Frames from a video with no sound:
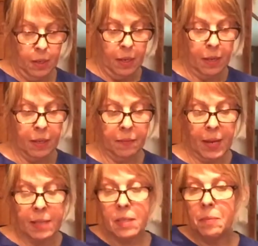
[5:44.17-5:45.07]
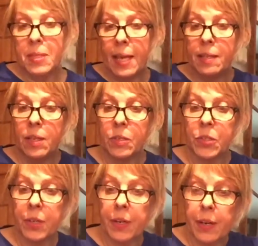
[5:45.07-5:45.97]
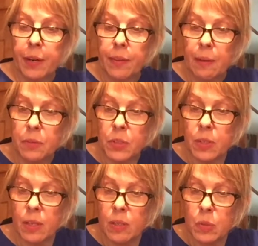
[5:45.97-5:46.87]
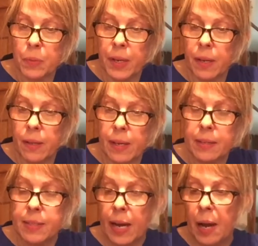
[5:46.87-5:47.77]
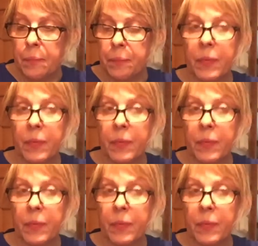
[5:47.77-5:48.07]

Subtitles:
And I've got some sanding sugar here that I'm just going to sprinkle on top.